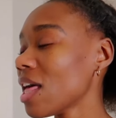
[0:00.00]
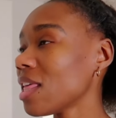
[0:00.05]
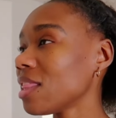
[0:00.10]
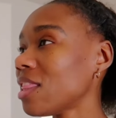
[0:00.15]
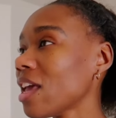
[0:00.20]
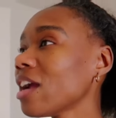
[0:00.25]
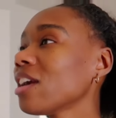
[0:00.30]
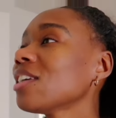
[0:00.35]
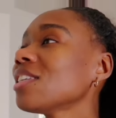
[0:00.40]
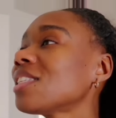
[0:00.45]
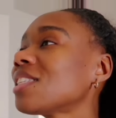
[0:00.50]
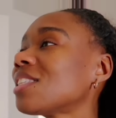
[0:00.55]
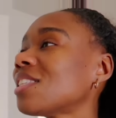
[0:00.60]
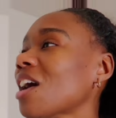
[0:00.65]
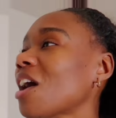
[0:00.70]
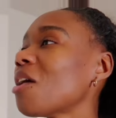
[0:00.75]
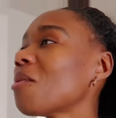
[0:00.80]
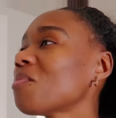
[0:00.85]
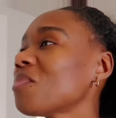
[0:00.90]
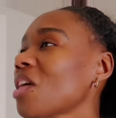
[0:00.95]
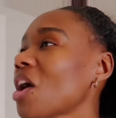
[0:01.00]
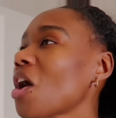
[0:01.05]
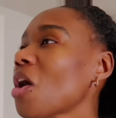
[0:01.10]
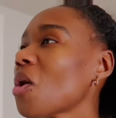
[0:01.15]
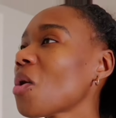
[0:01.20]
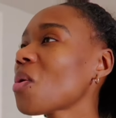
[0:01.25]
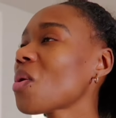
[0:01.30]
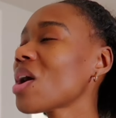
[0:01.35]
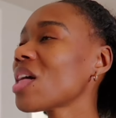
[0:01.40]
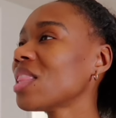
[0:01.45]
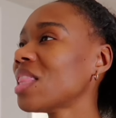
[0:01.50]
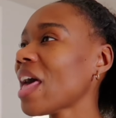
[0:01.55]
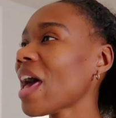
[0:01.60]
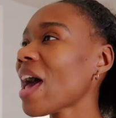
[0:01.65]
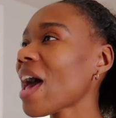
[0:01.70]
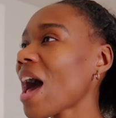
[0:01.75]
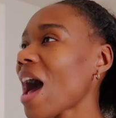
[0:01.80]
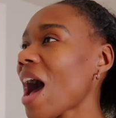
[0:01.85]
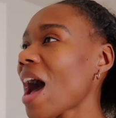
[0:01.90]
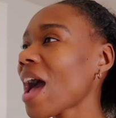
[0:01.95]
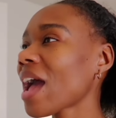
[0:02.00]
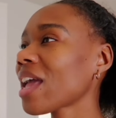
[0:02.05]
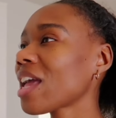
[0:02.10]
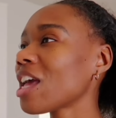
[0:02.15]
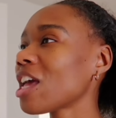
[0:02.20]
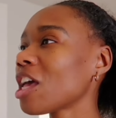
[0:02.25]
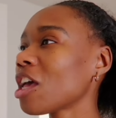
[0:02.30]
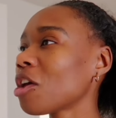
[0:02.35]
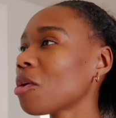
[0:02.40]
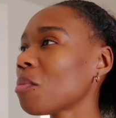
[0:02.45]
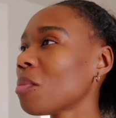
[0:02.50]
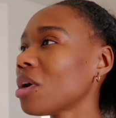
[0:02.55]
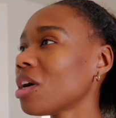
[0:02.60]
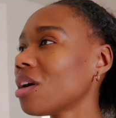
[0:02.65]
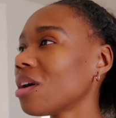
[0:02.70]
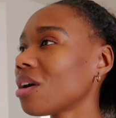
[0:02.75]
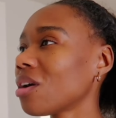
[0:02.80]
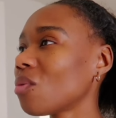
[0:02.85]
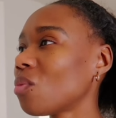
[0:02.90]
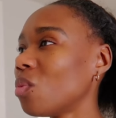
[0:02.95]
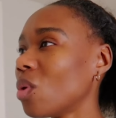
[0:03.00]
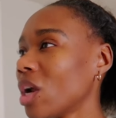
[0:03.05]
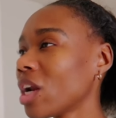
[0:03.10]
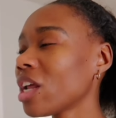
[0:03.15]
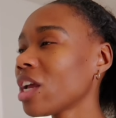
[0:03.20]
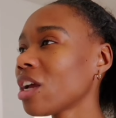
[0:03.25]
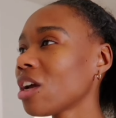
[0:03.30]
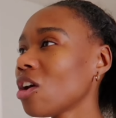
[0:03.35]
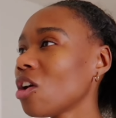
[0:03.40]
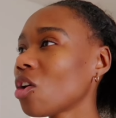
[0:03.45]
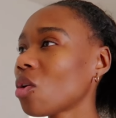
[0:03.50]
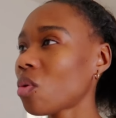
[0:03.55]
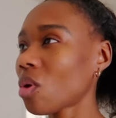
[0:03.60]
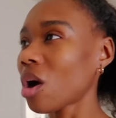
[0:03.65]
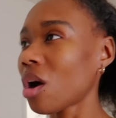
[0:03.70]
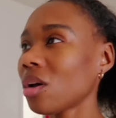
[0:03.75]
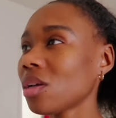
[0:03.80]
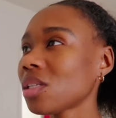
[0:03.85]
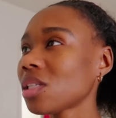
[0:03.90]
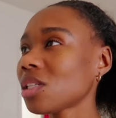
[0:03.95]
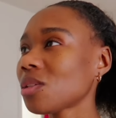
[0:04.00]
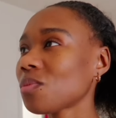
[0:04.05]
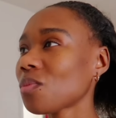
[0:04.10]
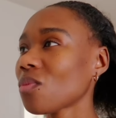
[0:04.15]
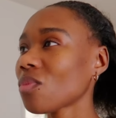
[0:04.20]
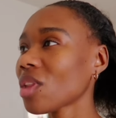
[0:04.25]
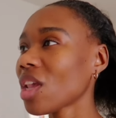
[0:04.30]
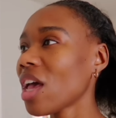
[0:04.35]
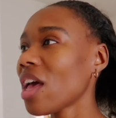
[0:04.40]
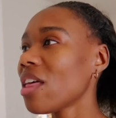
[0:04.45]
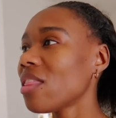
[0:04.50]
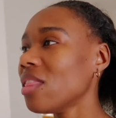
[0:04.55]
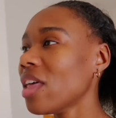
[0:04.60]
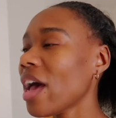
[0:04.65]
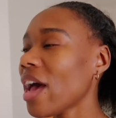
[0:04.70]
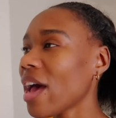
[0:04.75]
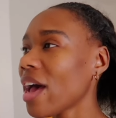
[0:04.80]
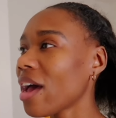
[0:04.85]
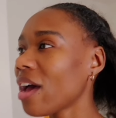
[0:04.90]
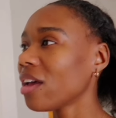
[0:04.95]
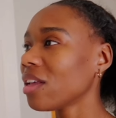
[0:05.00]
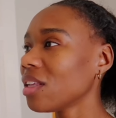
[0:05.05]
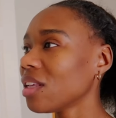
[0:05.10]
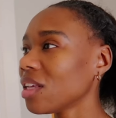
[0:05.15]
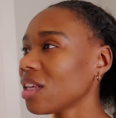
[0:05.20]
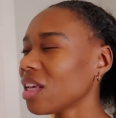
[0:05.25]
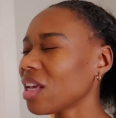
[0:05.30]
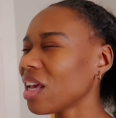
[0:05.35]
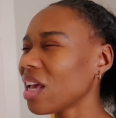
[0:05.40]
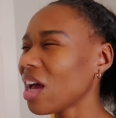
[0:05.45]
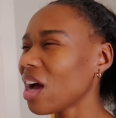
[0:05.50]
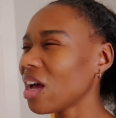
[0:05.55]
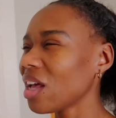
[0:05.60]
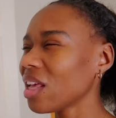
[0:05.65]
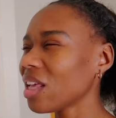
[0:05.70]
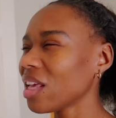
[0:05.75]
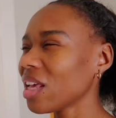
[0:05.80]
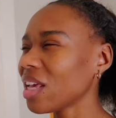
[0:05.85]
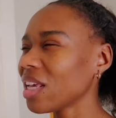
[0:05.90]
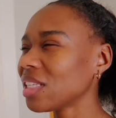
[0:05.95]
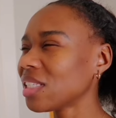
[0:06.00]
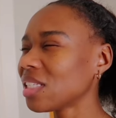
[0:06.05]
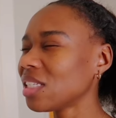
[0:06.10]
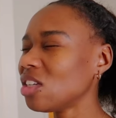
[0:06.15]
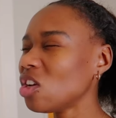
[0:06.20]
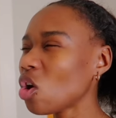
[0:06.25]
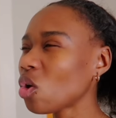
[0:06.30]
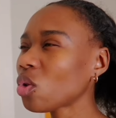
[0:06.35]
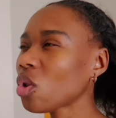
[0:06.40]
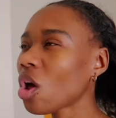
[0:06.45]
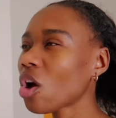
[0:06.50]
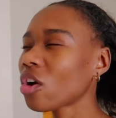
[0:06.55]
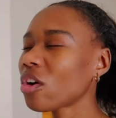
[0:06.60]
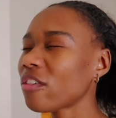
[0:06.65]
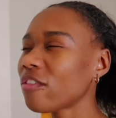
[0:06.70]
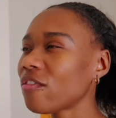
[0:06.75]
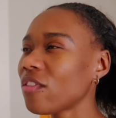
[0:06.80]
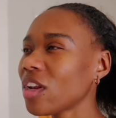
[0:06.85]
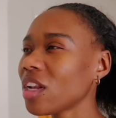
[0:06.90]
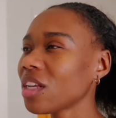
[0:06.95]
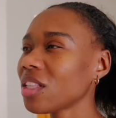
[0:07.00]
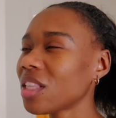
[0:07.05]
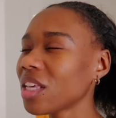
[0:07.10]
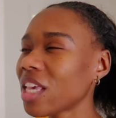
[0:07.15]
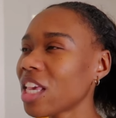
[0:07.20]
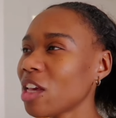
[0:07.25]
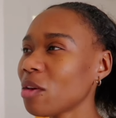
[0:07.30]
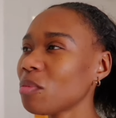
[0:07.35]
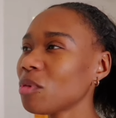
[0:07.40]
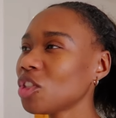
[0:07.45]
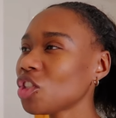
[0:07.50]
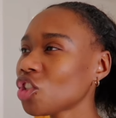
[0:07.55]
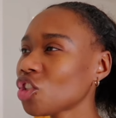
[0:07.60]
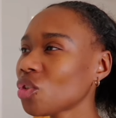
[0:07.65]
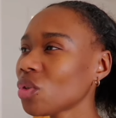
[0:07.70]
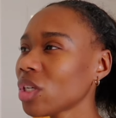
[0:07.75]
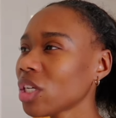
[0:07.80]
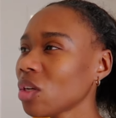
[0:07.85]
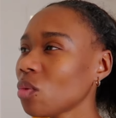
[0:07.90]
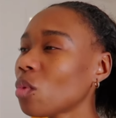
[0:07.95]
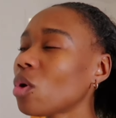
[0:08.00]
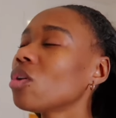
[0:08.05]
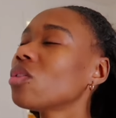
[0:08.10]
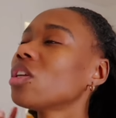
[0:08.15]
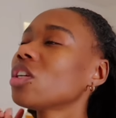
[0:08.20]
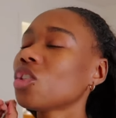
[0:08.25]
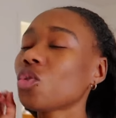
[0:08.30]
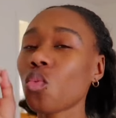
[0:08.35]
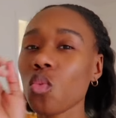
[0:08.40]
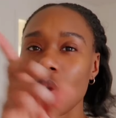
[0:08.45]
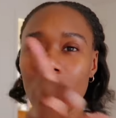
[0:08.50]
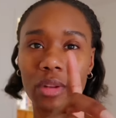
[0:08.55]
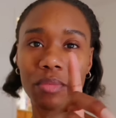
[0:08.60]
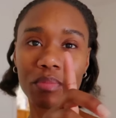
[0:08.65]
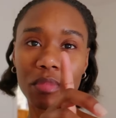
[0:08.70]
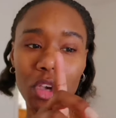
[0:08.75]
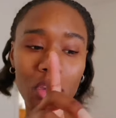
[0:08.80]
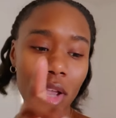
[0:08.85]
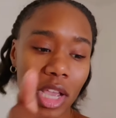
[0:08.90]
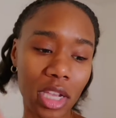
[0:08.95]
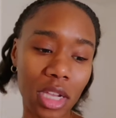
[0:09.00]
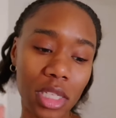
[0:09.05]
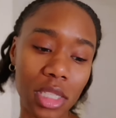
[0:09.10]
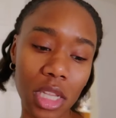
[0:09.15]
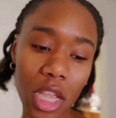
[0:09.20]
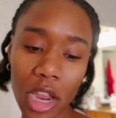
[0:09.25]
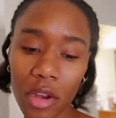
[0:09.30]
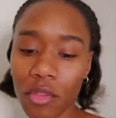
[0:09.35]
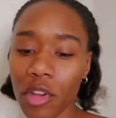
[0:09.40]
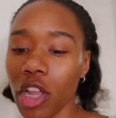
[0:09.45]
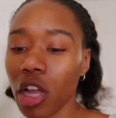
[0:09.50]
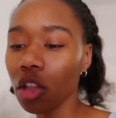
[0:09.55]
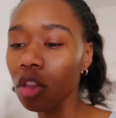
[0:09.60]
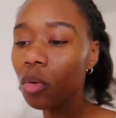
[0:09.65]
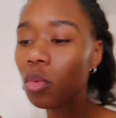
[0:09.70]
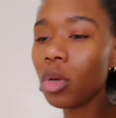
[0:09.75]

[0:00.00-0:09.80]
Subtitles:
There's some though that I am running across that is no longer fitting the chemistry. Well, there's one, okay, because every other